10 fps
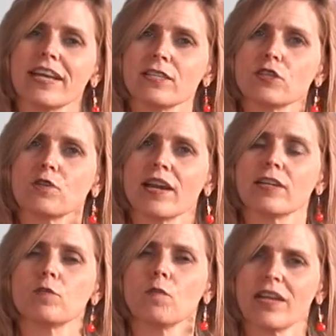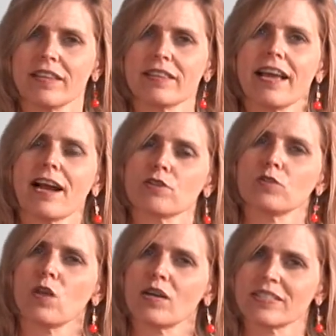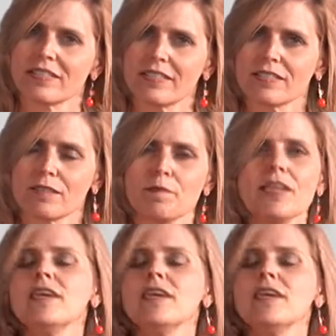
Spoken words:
integrated with the actual Lawson system.